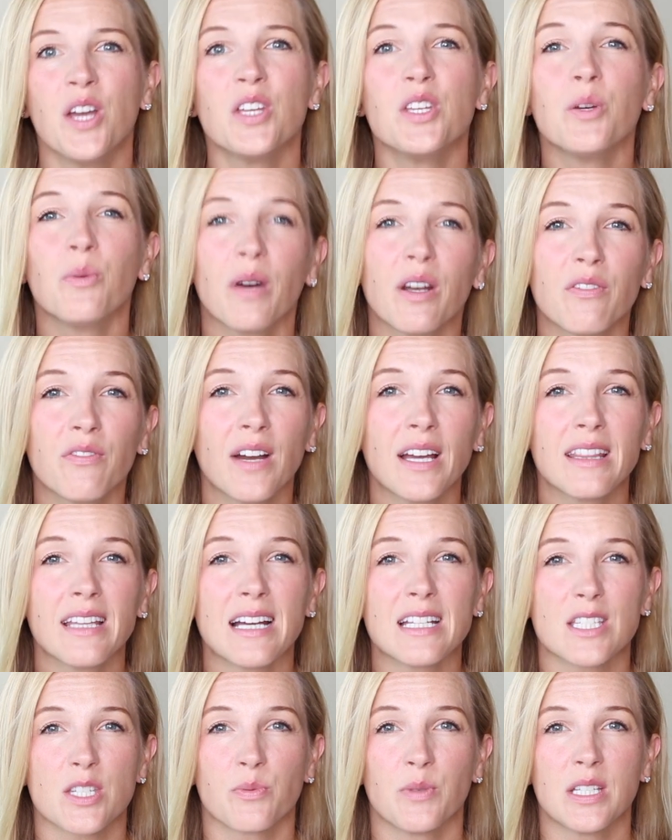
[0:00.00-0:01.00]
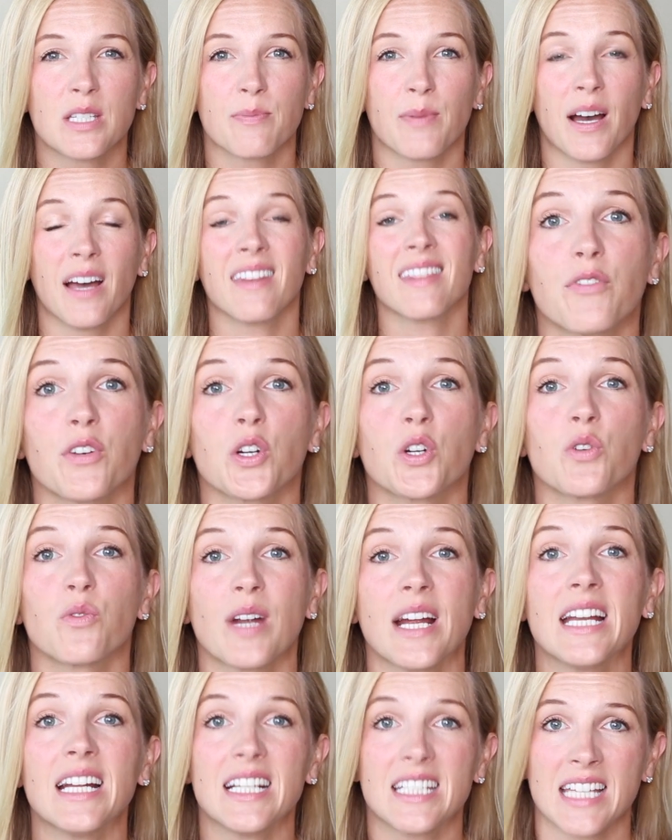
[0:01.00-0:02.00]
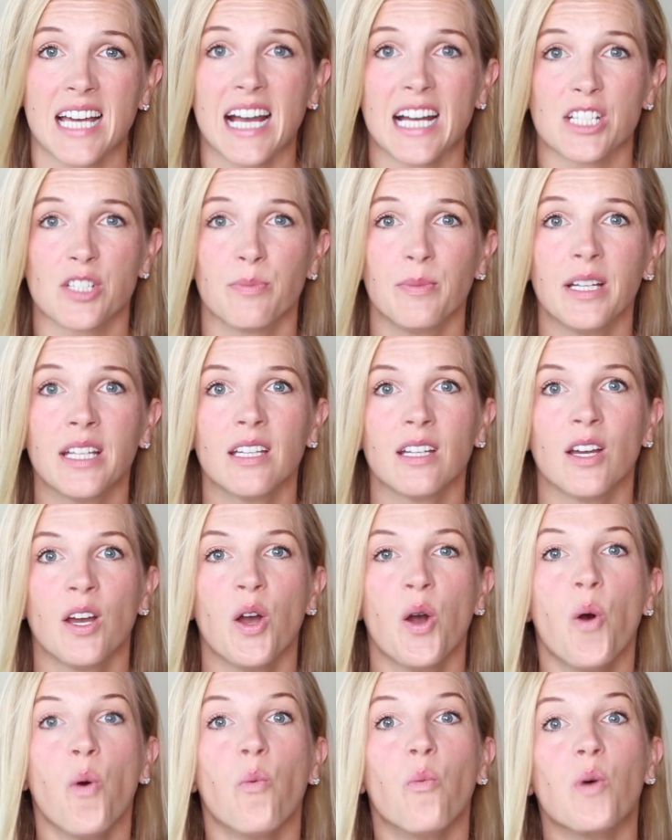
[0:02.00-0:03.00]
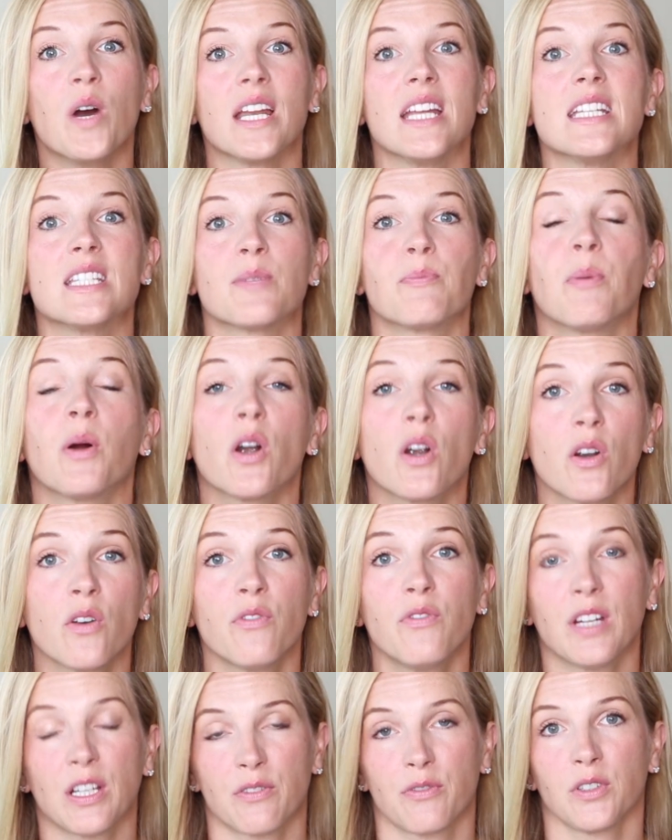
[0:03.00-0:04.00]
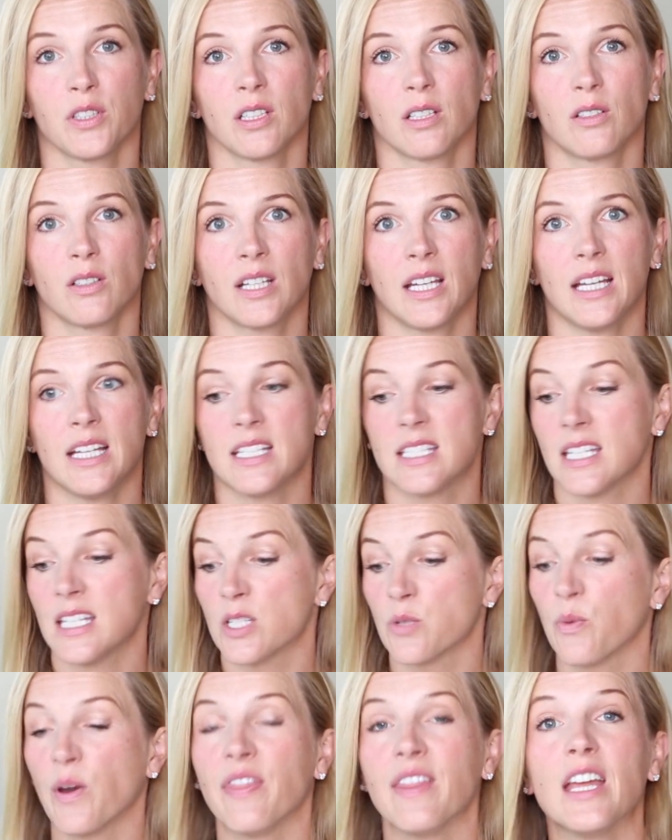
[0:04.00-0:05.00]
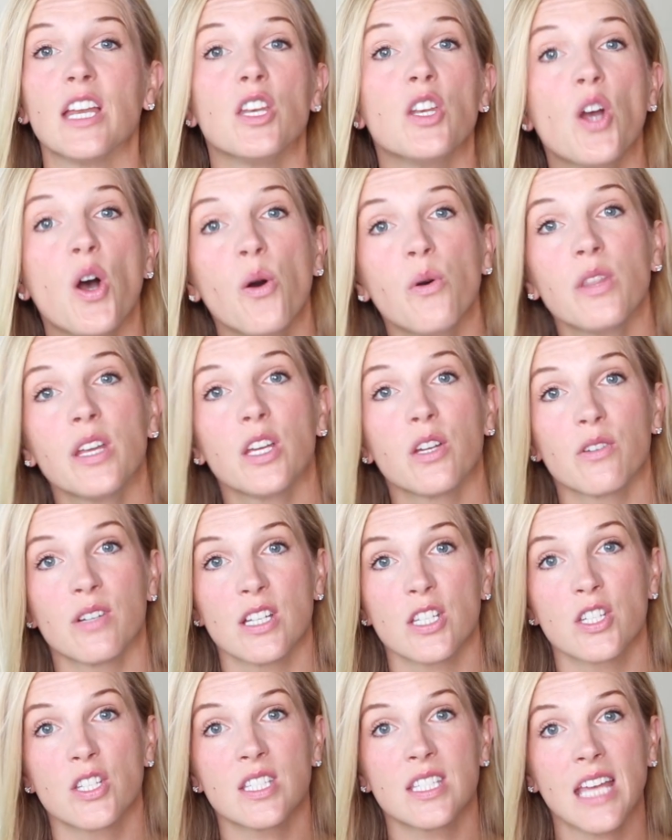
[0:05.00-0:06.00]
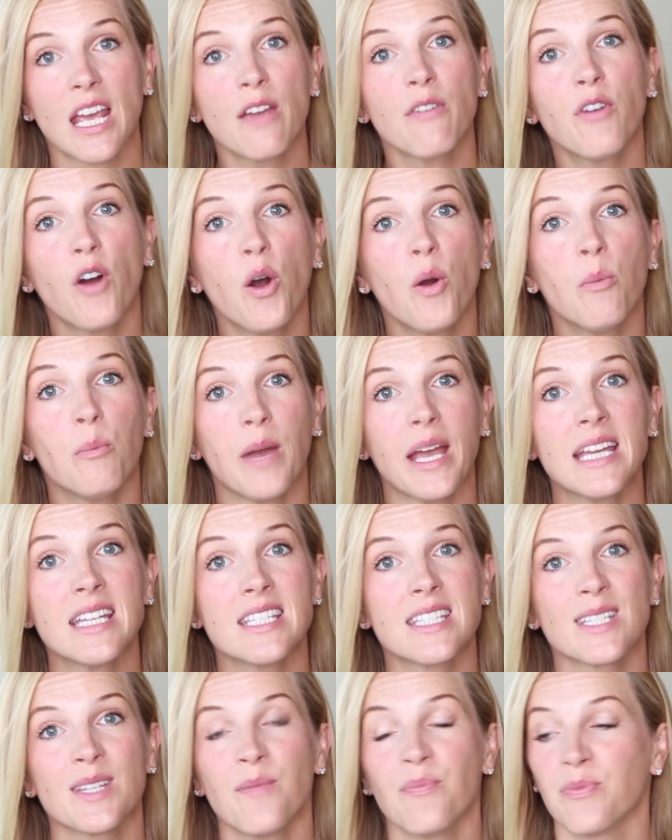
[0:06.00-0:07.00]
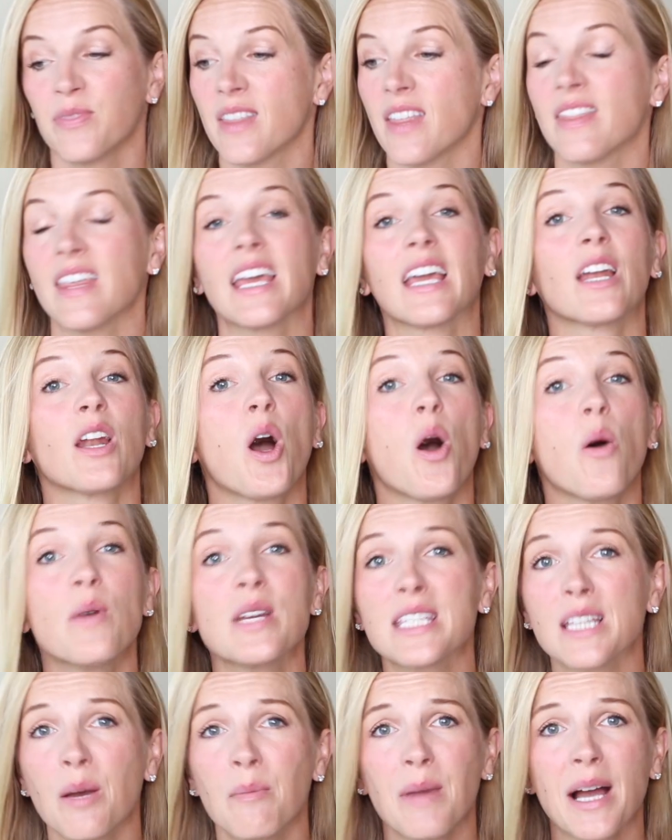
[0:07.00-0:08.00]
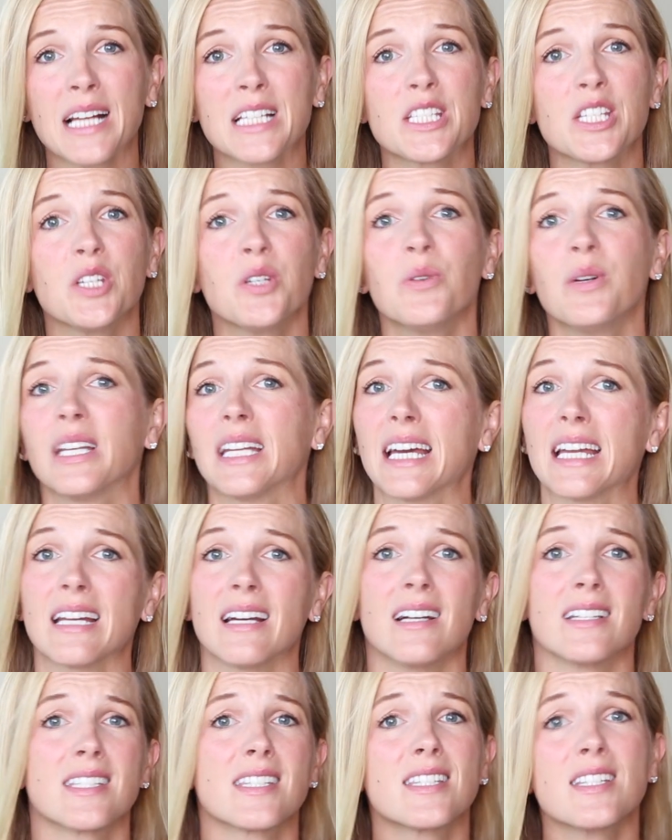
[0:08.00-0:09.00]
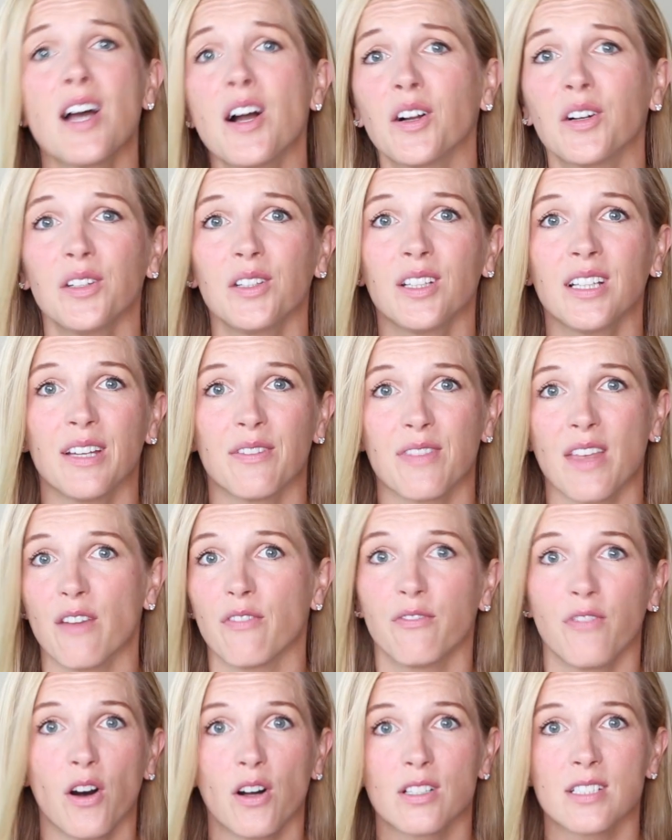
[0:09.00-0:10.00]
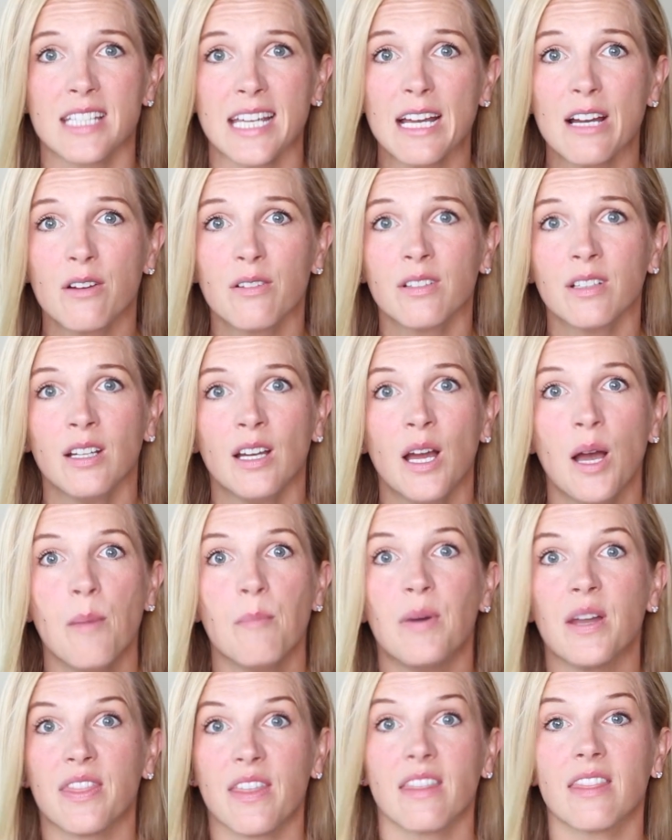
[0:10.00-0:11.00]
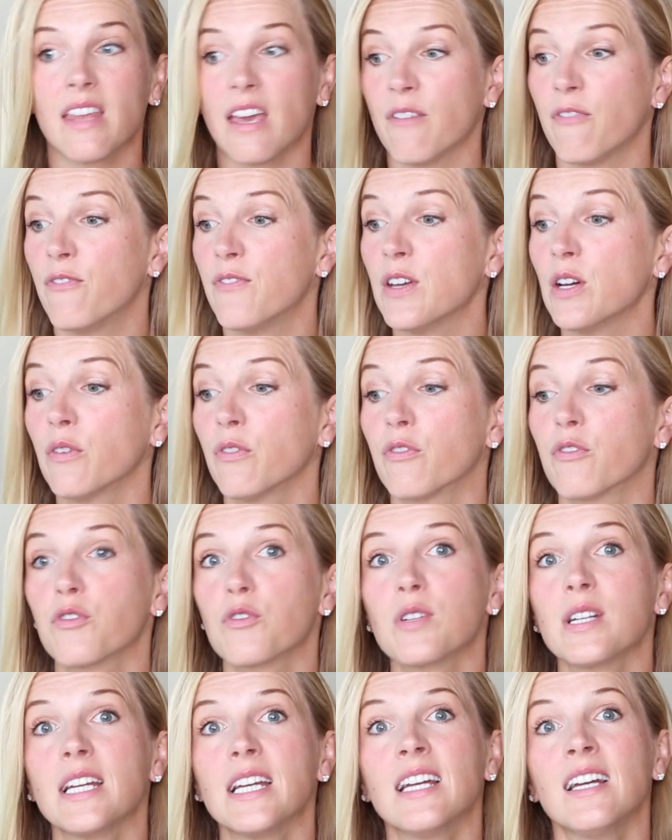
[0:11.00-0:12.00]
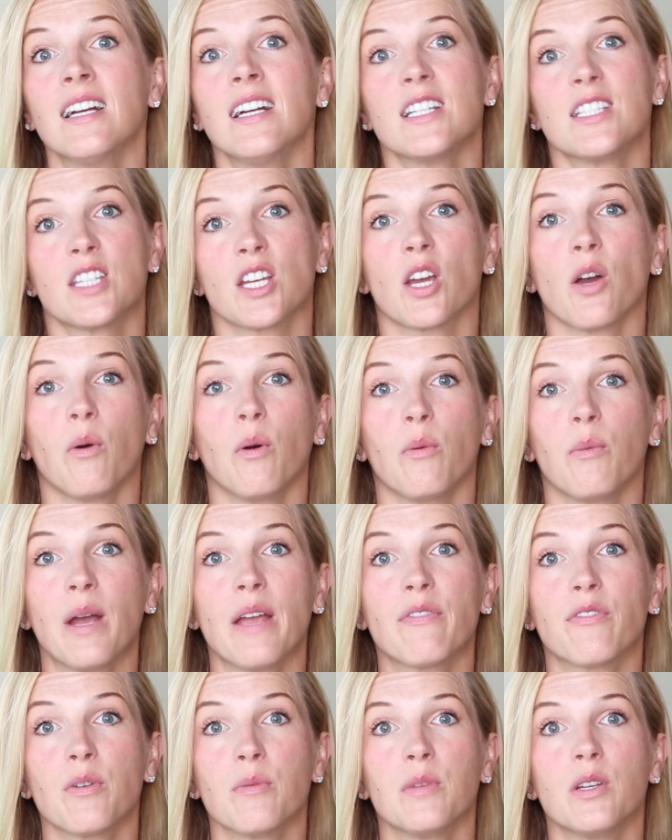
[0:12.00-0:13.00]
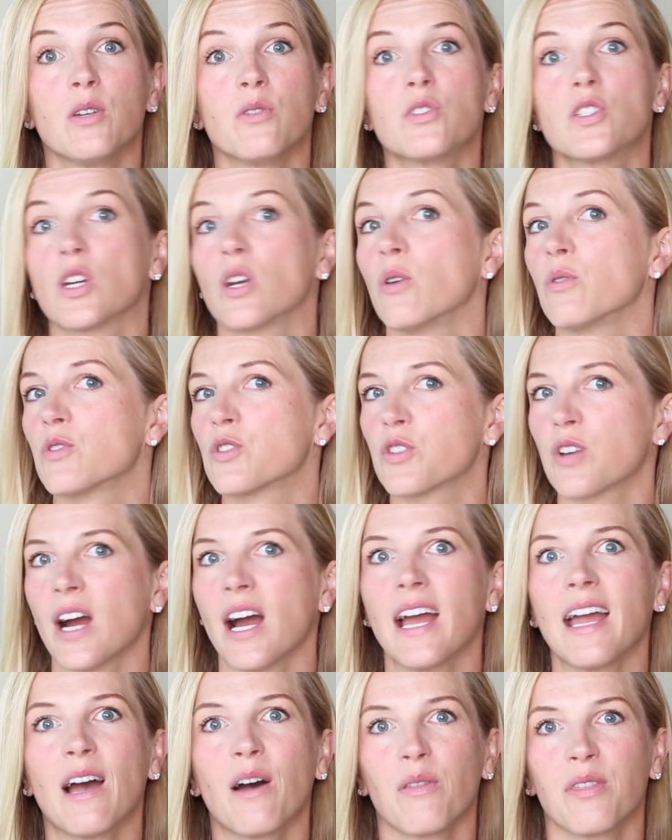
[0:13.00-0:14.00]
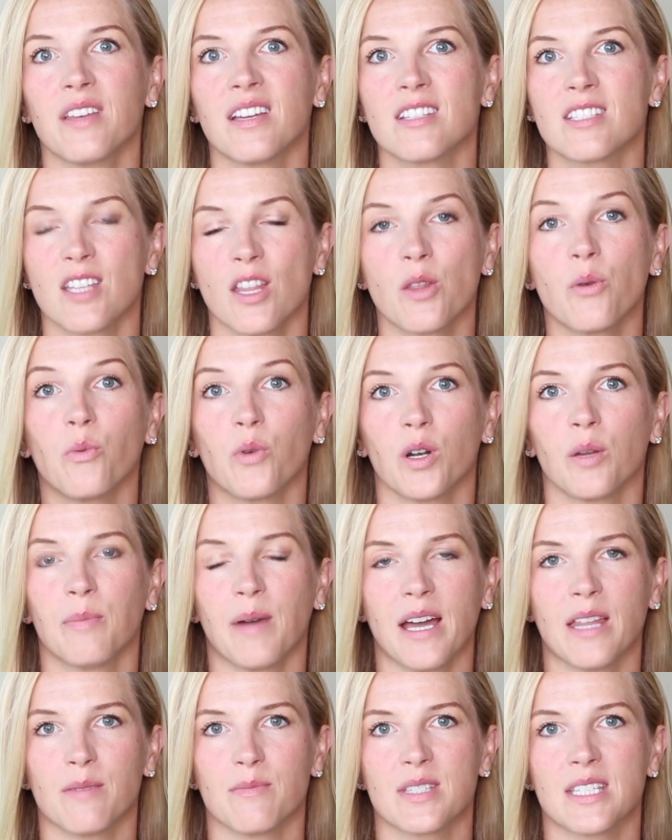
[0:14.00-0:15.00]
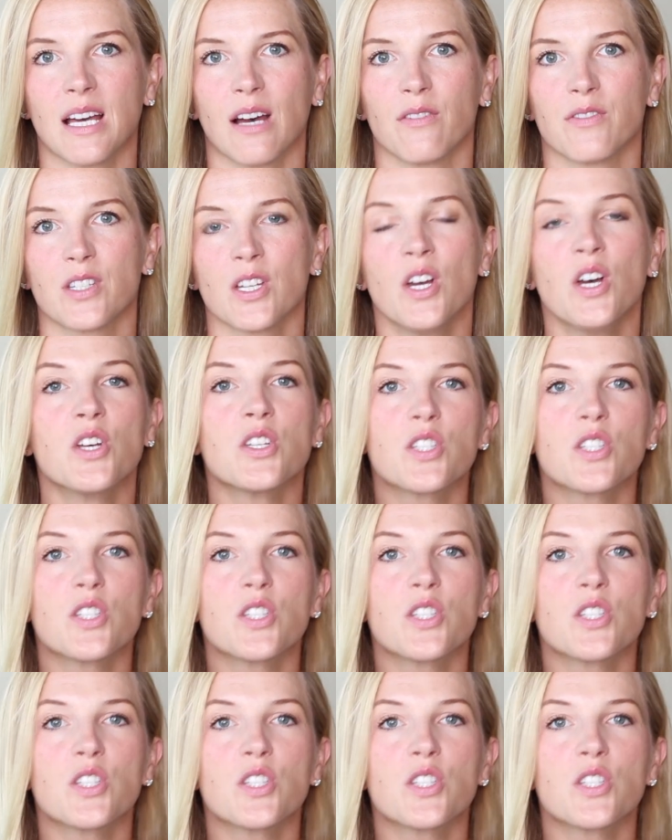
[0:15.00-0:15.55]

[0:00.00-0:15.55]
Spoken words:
You want to find that sweet spot. For great attachment, what is perfect for little kids is when they know that you're a safe home base, that they can always come back to you and get a snuggle if they fall down, but that they feel free to go away from you, to go try out things in the world by themselves.